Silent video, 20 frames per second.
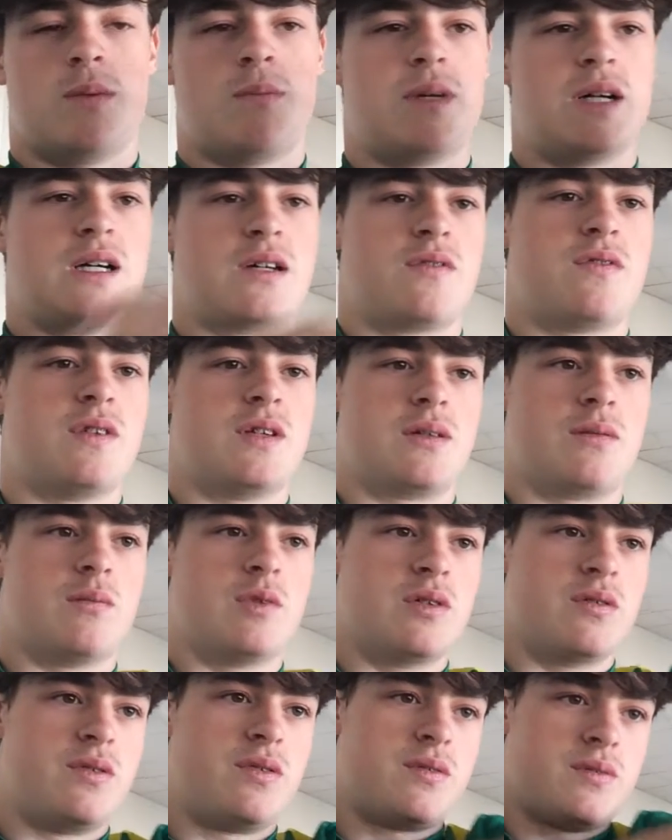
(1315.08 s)
bad thing
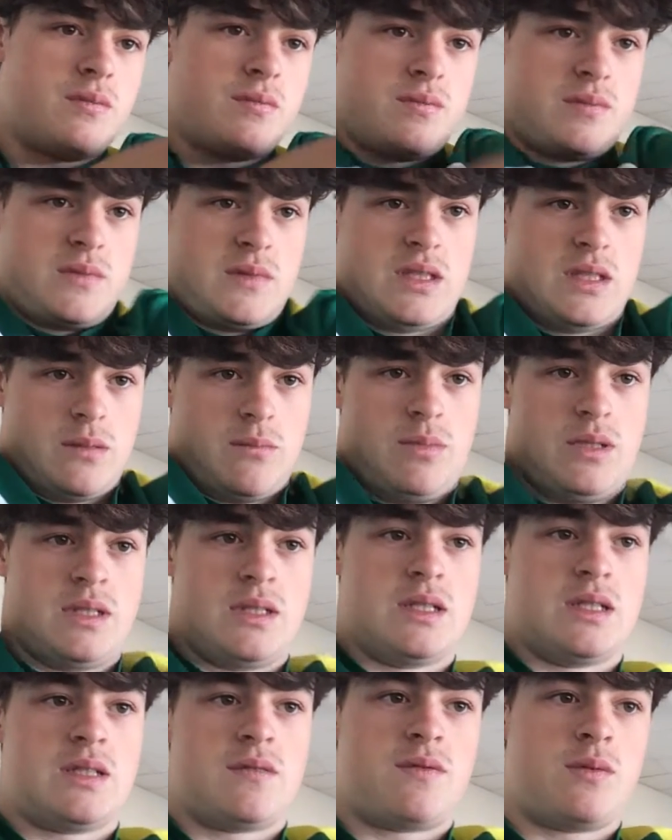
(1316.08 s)
with
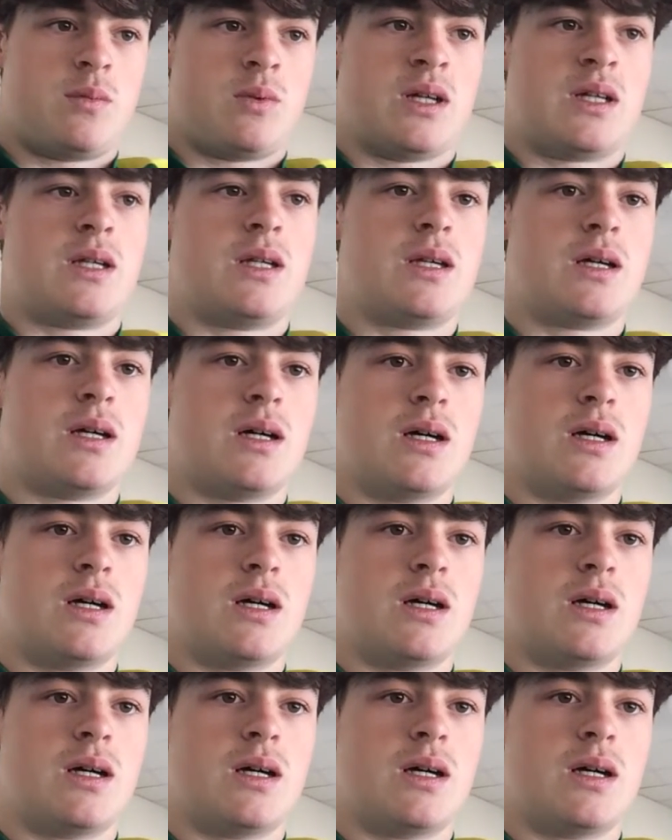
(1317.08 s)
being a heavyweight.